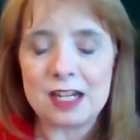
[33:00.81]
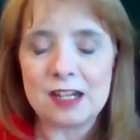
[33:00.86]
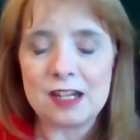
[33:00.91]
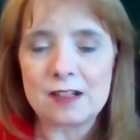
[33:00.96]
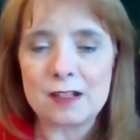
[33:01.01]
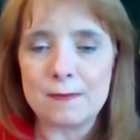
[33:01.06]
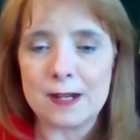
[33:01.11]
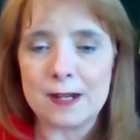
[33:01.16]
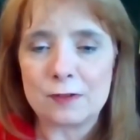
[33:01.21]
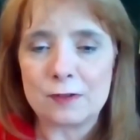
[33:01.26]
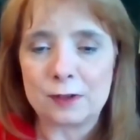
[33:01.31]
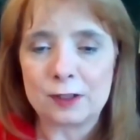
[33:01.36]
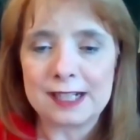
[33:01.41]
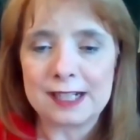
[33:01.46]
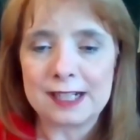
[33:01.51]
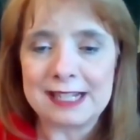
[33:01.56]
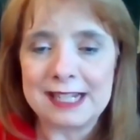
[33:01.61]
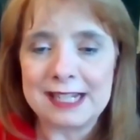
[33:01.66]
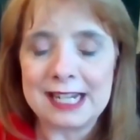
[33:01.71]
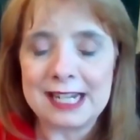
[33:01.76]
you so much for
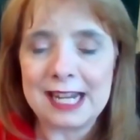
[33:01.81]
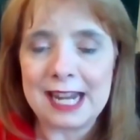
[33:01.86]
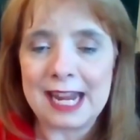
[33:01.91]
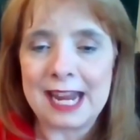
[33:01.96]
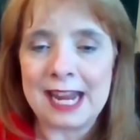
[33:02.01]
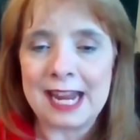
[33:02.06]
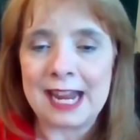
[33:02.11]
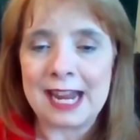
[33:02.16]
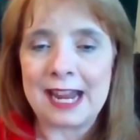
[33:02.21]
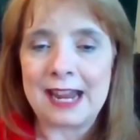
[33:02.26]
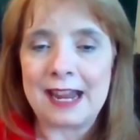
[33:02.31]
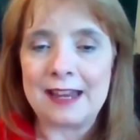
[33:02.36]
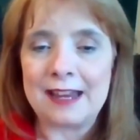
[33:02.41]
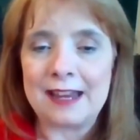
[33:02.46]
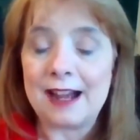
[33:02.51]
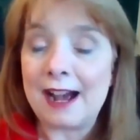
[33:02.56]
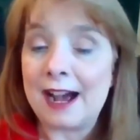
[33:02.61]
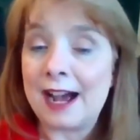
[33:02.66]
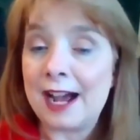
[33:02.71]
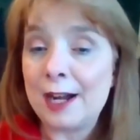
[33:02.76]
listening
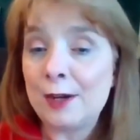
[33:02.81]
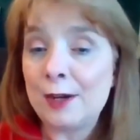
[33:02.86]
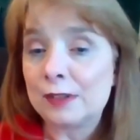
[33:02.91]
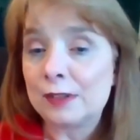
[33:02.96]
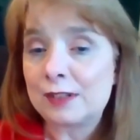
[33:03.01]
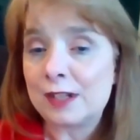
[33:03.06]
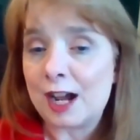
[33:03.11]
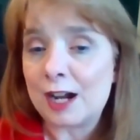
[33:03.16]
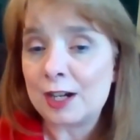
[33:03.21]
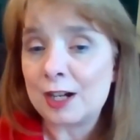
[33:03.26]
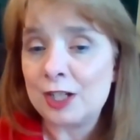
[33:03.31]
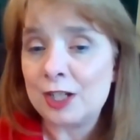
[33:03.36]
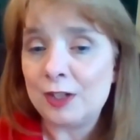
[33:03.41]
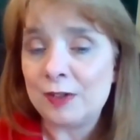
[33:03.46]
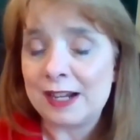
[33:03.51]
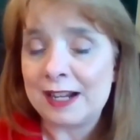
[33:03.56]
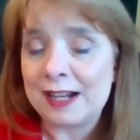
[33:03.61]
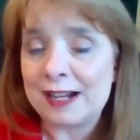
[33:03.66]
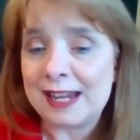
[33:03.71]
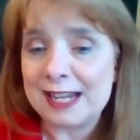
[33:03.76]
and I will talk to
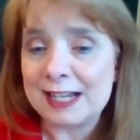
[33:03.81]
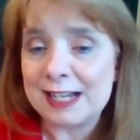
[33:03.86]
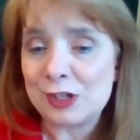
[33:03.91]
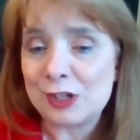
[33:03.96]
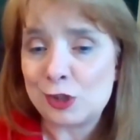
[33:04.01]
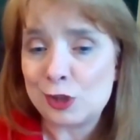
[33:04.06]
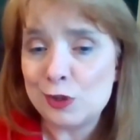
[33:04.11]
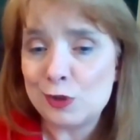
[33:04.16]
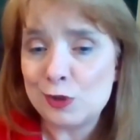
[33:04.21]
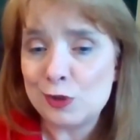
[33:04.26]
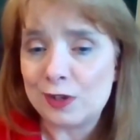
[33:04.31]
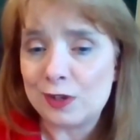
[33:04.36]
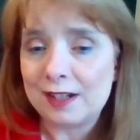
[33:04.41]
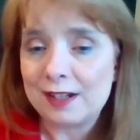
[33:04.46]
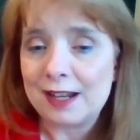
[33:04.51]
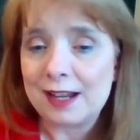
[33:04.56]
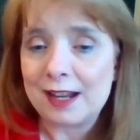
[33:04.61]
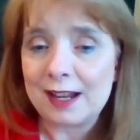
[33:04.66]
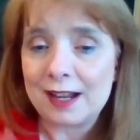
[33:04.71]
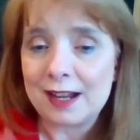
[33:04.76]
you again soon.
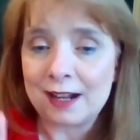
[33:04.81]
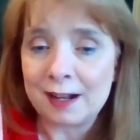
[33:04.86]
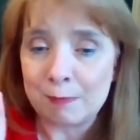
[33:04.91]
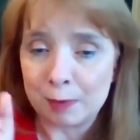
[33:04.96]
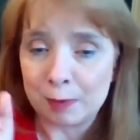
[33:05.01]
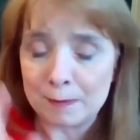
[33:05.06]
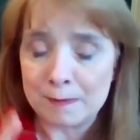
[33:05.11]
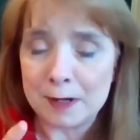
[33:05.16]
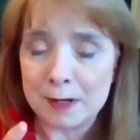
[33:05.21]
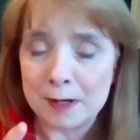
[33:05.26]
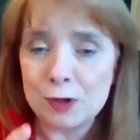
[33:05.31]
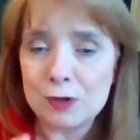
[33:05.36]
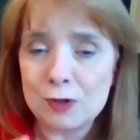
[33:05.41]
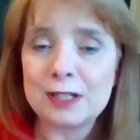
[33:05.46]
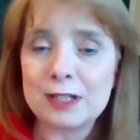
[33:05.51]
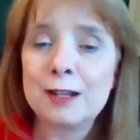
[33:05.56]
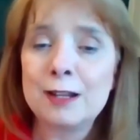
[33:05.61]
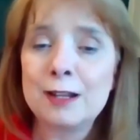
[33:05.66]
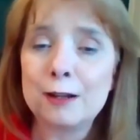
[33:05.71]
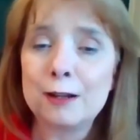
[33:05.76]

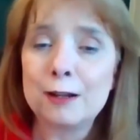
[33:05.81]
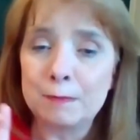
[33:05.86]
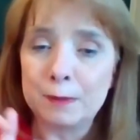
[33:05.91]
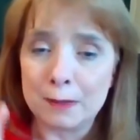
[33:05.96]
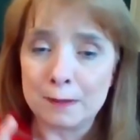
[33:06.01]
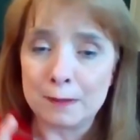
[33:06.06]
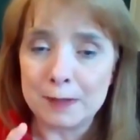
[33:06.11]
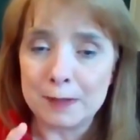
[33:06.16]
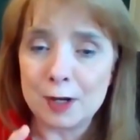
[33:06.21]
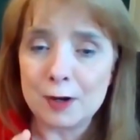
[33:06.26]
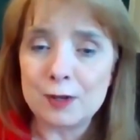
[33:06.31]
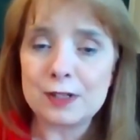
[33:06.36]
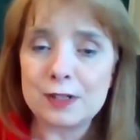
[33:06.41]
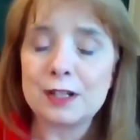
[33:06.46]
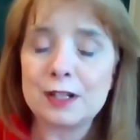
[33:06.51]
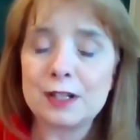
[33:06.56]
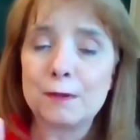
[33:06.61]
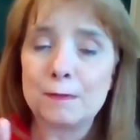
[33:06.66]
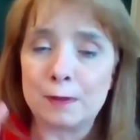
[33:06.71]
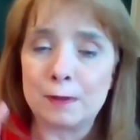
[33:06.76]
Promote, promote,
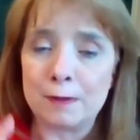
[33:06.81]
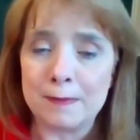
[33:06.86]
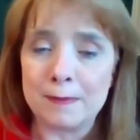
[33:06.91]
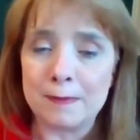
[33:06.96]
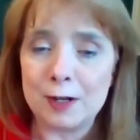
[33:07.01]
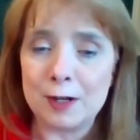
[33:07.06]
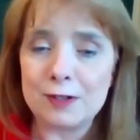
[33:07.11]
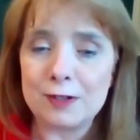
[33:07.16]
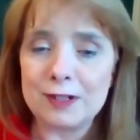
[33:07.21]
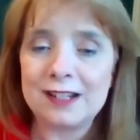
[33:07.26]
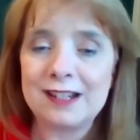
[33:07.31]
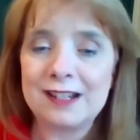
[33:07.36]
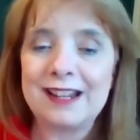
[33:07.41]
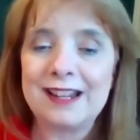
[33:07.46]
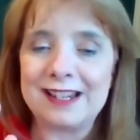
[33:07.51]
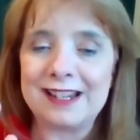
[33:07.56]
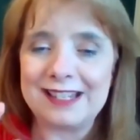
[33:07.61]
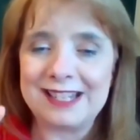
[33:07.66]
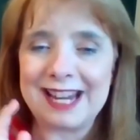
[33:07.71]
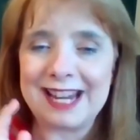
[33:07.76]
promote,
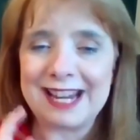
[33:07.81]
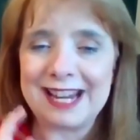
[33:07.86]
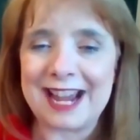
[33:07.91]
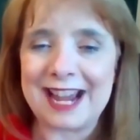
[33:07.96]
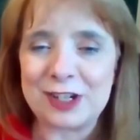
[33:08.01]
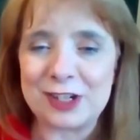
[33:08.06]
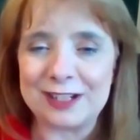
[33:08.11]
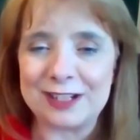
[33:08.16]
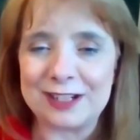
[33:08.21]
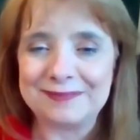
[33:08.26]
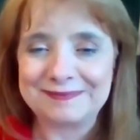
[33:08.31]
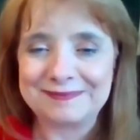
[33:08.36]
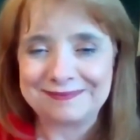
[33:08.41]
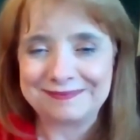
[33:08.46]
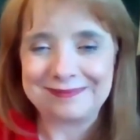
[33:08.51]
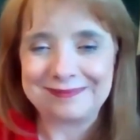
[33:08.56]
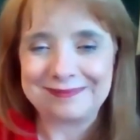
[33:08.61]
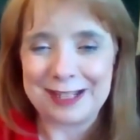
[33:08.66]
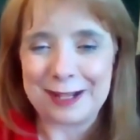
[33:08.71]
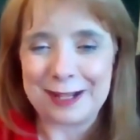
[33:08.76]
and take action.
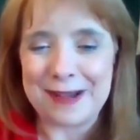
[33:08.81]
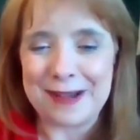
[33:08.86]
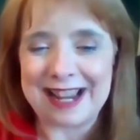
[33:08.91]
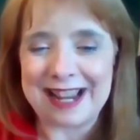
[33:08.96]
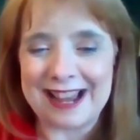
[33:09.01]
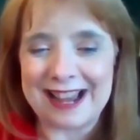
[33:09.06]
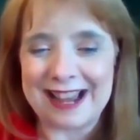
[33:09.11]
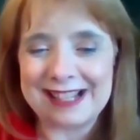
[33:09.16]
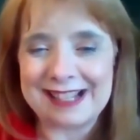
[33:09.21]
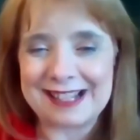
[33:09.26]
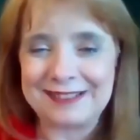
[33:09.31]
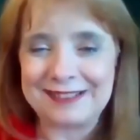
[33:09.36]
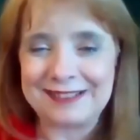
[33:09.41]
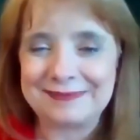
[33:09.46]
Bye guys.